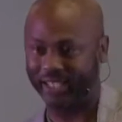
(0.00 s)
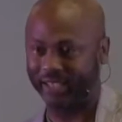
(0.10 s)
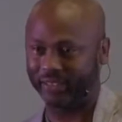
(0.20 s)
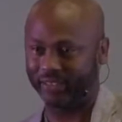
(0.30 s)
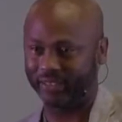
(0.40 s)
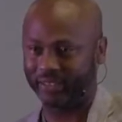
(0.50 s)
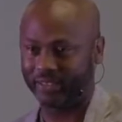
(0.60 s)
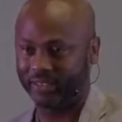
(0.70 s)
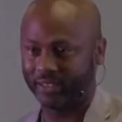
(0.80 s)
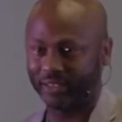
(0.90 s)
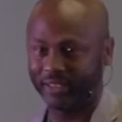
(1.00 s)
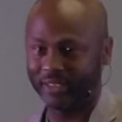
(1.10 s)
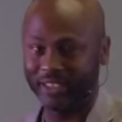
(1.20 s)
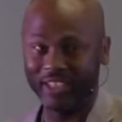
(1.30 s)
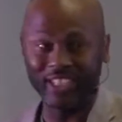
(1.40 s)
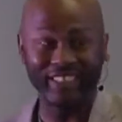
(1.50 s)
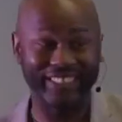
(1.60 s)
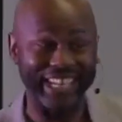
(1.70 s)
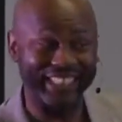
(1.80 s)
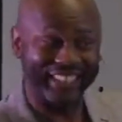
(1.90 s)
in it.
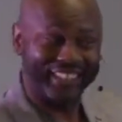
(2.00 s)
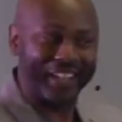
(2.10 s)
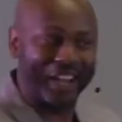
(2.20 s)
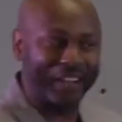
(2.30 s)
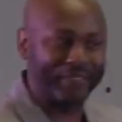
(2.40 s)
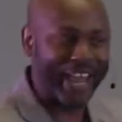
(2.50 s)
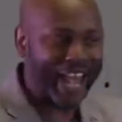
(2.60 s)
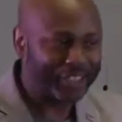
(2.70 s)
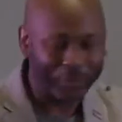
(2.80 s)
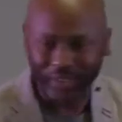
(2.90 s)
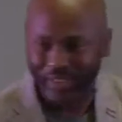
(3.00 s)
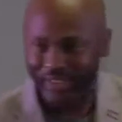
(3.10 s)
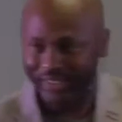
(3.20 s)
Jesus of Nazareth,